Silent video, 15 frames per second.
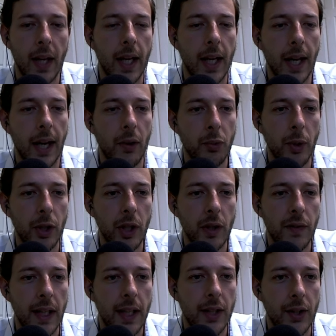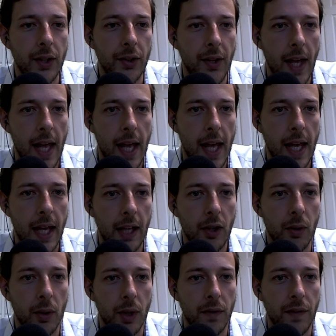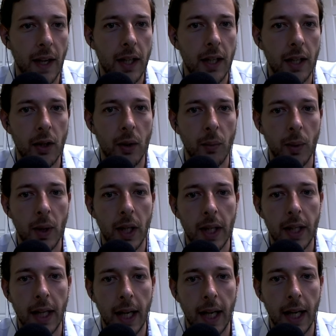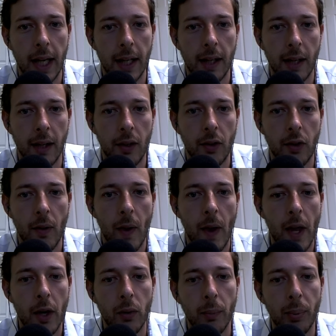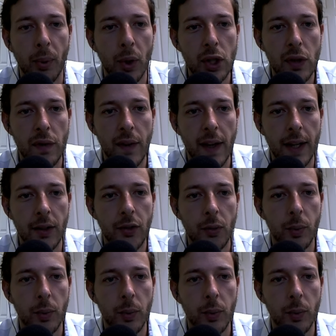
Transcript: and I was wondering if I needed to take or defend it or what, and Rapport defends,